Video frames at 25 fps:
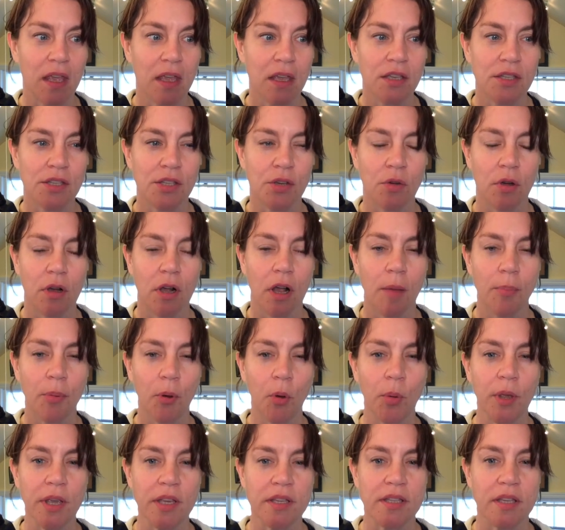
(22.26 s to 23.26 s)
So a
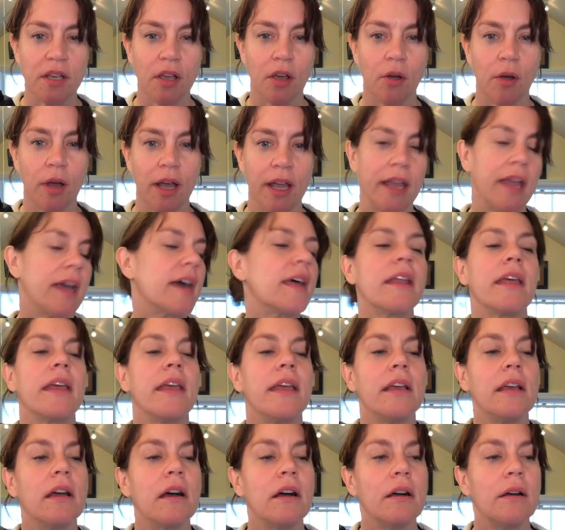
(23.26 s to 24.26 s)
couple weeks ago, I had
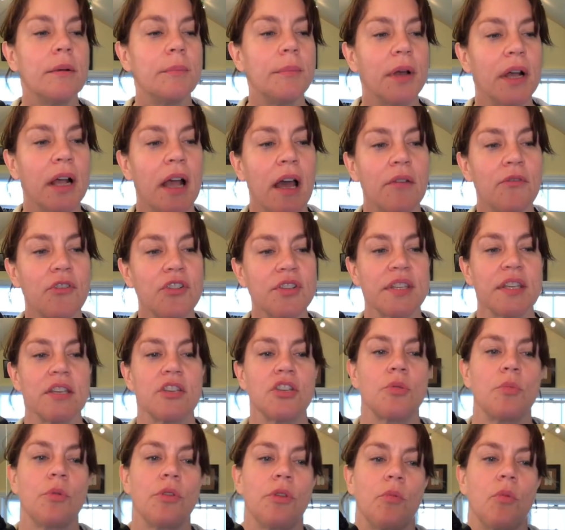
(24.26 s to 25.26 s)
a
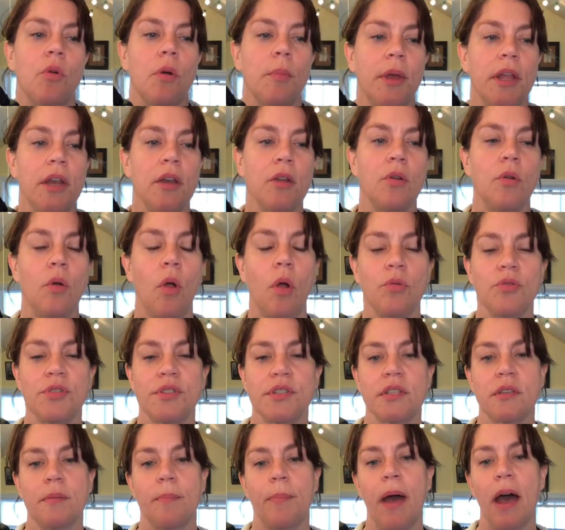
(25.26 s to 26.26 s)
conversation with a woman who
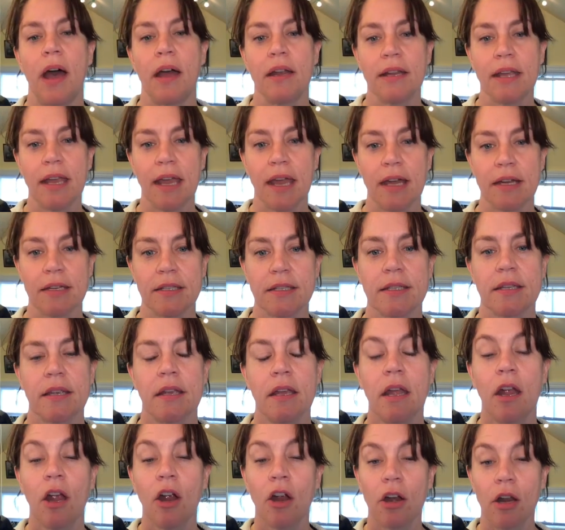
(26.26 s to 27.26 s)
hosts a podcast.
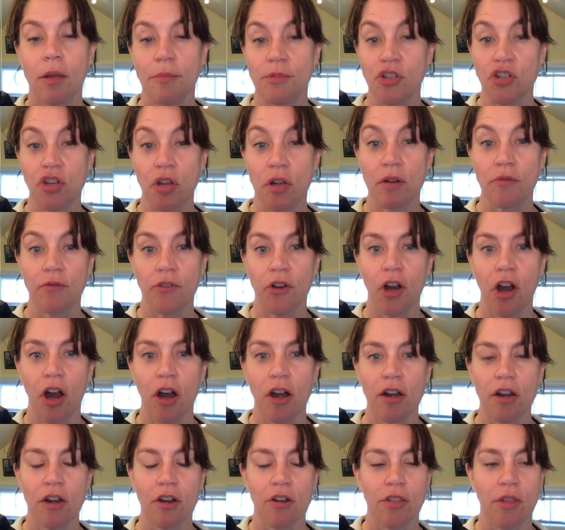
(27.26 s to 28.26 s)
Her name is Jennifer
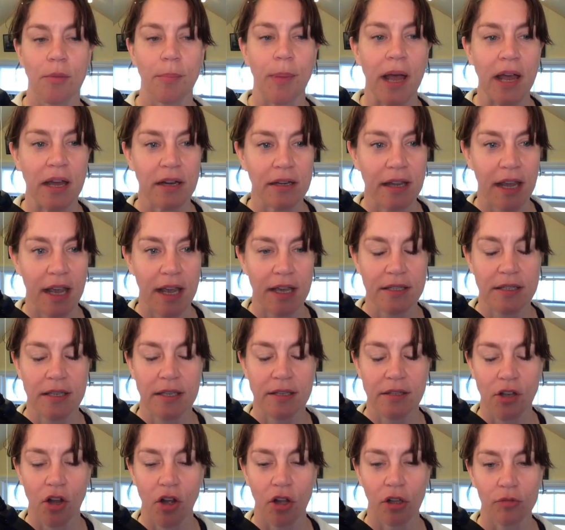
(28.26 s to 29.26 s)
Gardner. The podcast
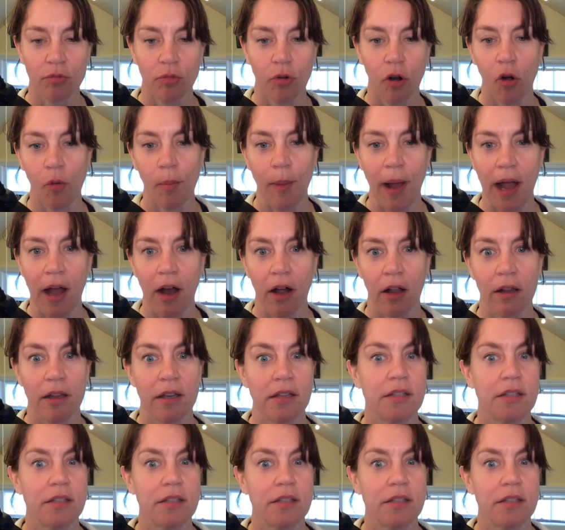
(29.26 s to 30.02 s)
is called Rome Hall.